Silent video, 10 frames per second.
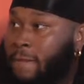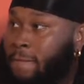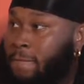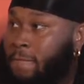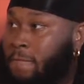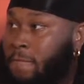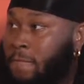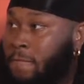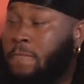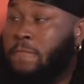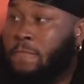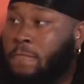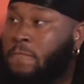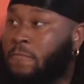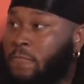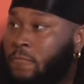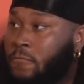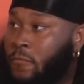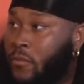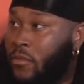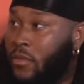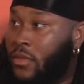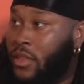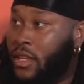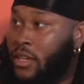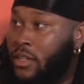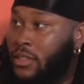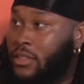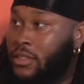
Michigan or Ohio State is going to lose. Is it hard not to